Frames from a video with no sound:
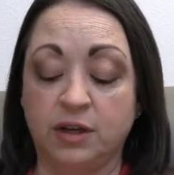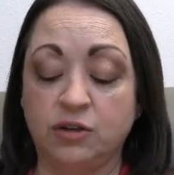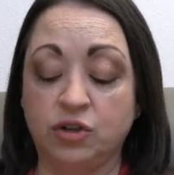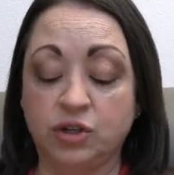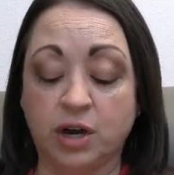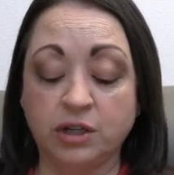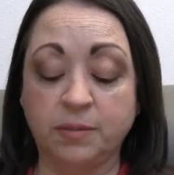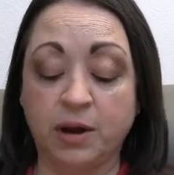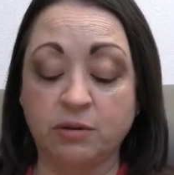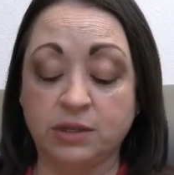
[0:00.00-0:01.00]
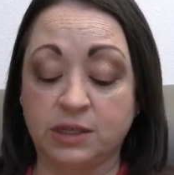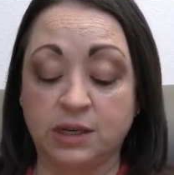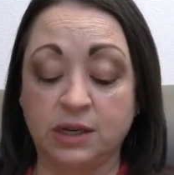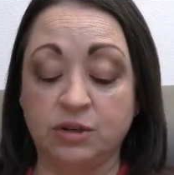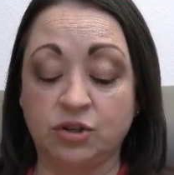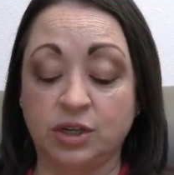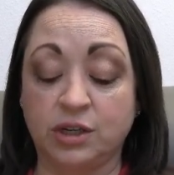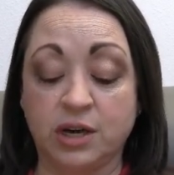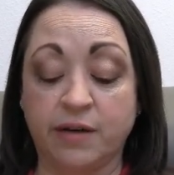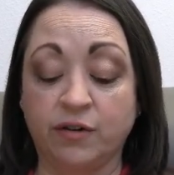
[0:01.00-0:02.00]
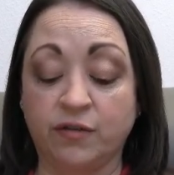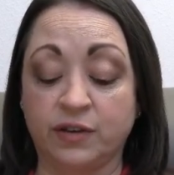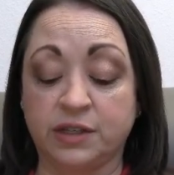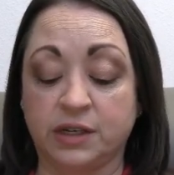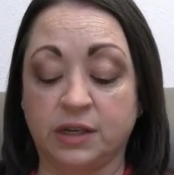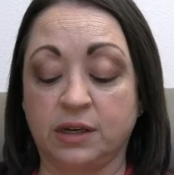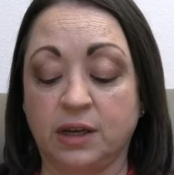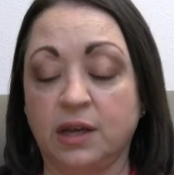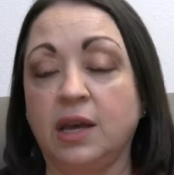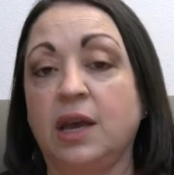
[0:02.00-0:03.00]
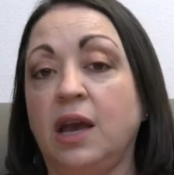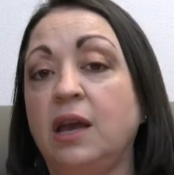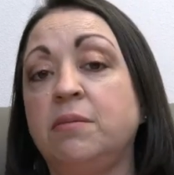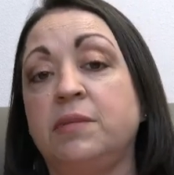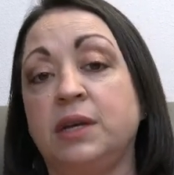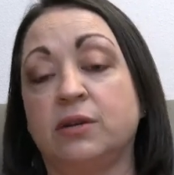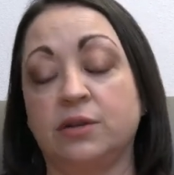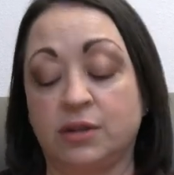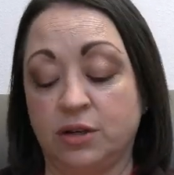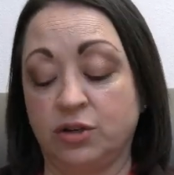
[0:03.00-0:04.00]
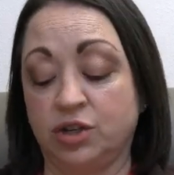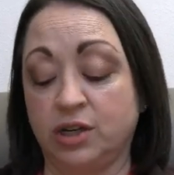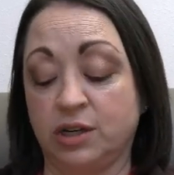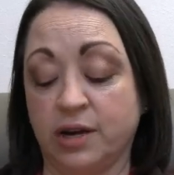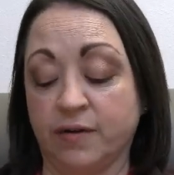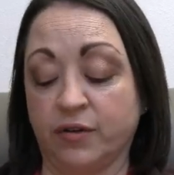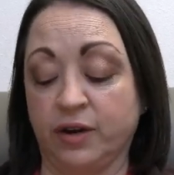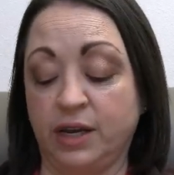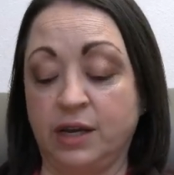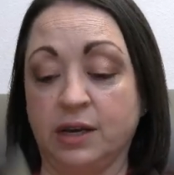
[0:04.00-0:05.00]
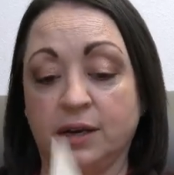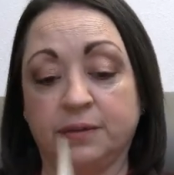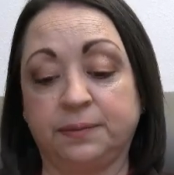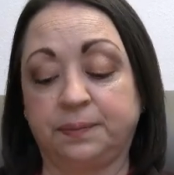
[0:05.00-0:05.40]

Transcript: She talked about cities she'd never visited and meals she'd never eaten.